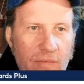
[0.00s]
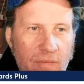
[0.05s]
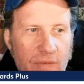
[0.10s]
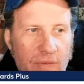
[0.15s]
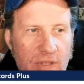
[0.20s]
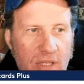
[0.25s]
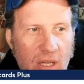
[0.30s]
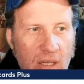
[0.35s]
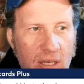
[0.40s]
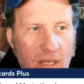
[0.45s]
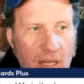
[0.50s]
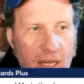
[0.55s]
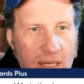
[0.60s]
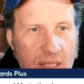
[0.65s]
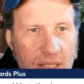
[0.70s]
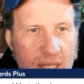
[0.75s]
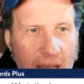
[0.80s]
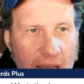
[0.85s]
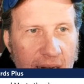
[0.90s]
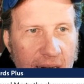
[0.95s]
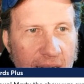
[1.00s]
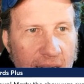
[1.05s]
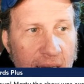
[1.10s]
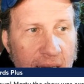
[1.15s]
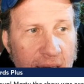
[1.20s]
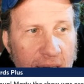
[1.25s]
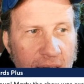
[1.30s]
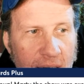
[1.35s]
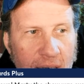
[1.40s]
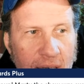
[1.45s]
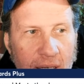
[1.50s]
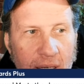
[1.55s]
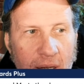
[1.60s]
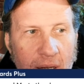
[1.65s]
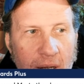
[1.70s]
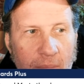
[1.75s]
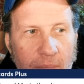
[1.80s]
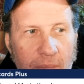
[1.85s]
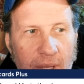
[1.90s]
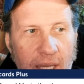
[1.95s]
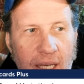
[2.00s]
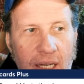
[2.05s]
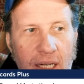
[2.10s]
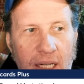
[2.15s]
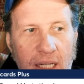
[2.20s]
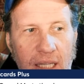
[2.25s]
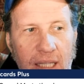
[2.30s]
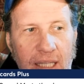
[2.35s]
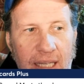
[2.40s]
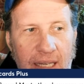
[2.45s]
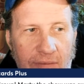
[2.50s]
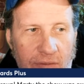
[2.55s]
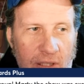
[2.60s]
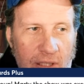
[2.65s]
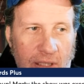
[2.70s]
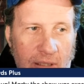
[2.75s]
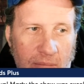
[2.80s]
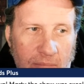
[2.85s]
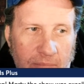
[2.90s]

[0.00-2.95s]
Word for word: Sunday, Saturday, in Cleveland.